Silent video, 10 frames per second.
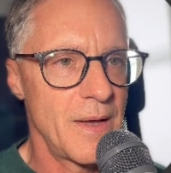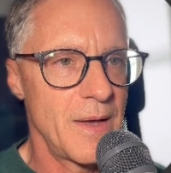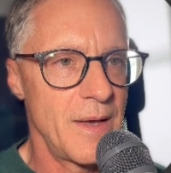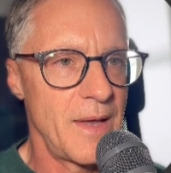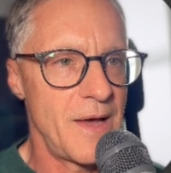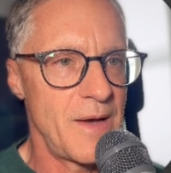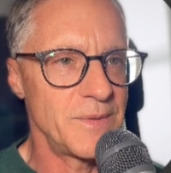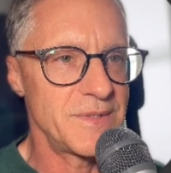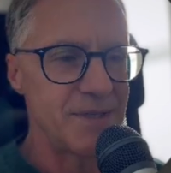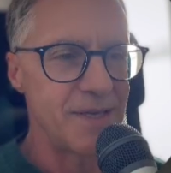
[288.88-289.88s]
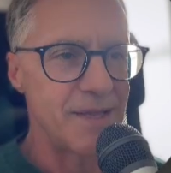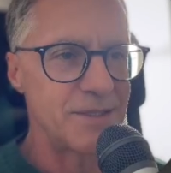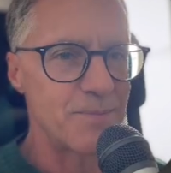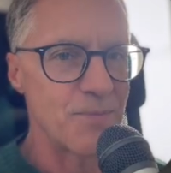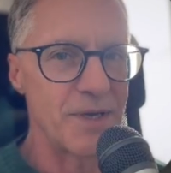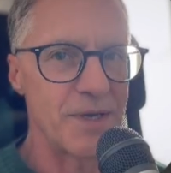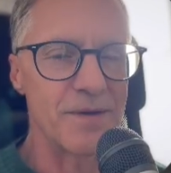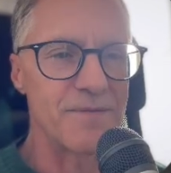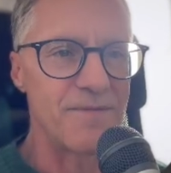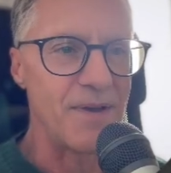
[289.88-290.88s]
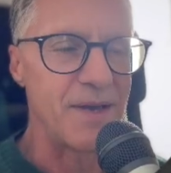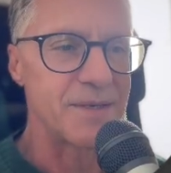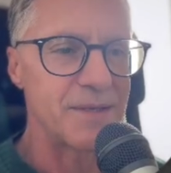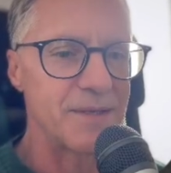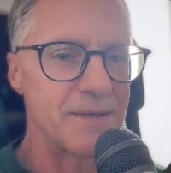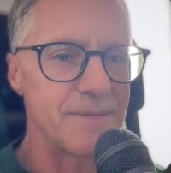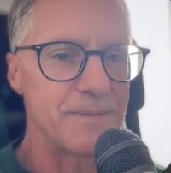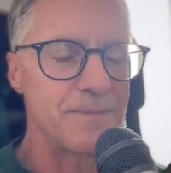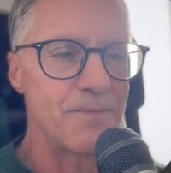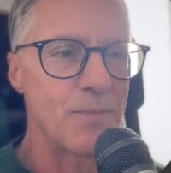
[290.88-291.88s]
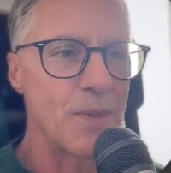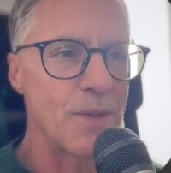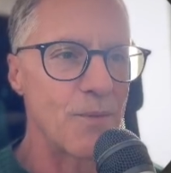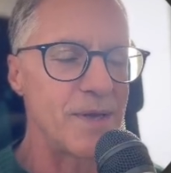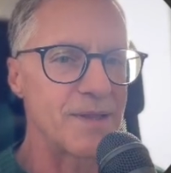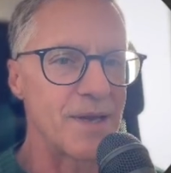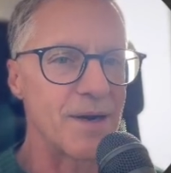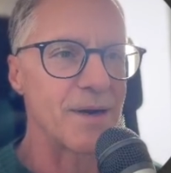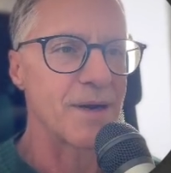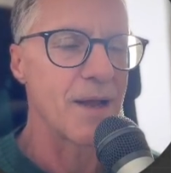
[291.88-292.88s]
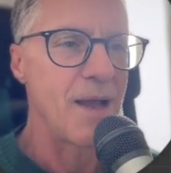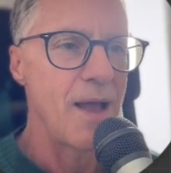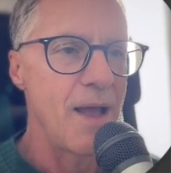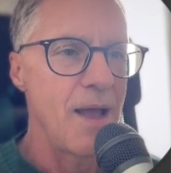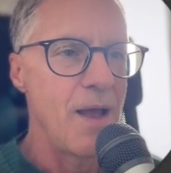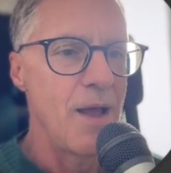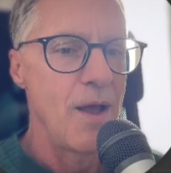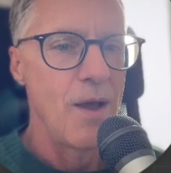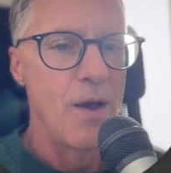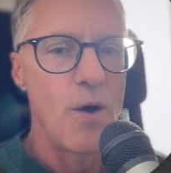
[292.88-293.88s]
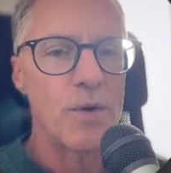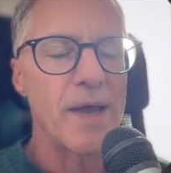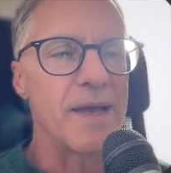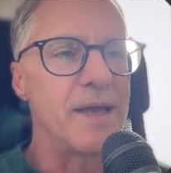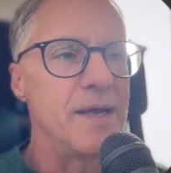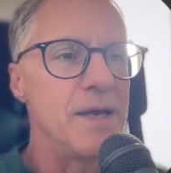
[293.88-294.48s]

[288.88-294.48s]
And I would say that's a pretty good fit right there. Okay.